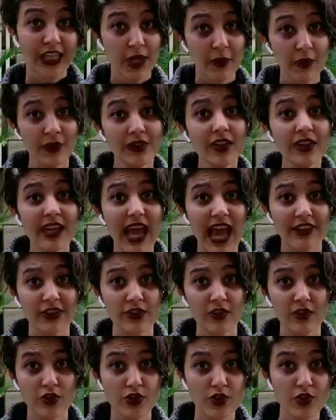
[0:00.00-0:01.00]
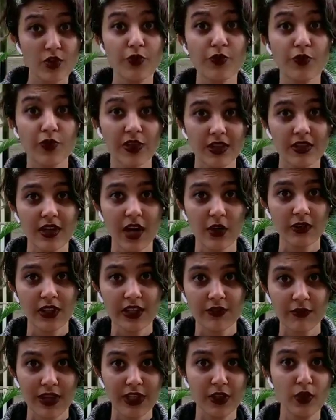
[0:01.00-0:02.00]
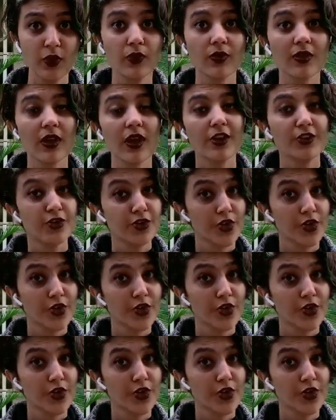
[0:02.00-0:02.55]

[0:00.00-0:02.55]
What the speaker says: They were the gatherers who figured out that when you